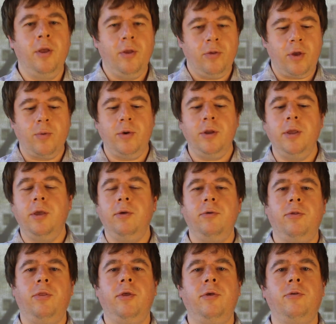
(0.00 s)
So I want to
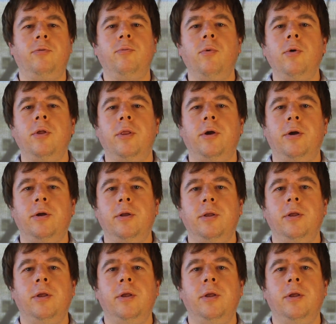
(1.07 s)
use this ruler